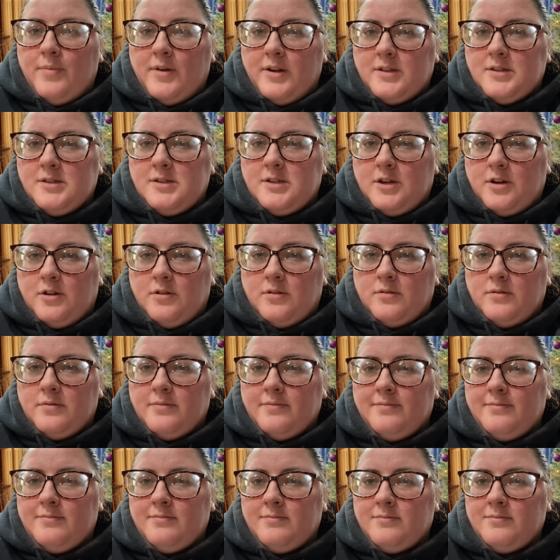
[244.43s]
but still,
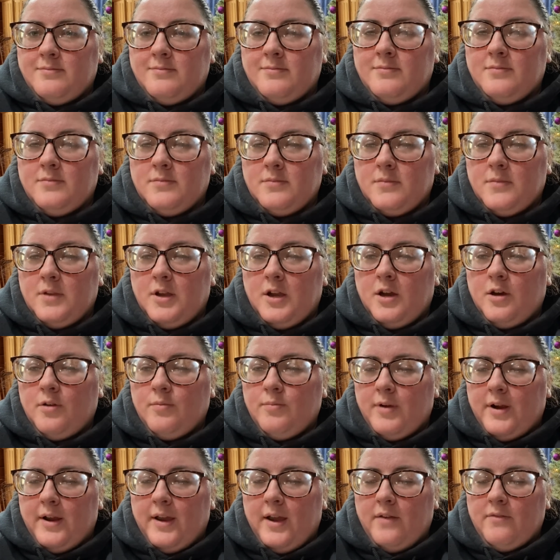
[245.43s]
he'll
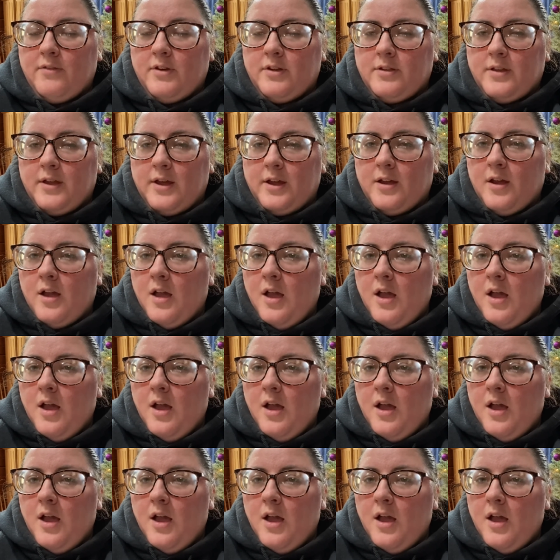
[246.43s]
break everything.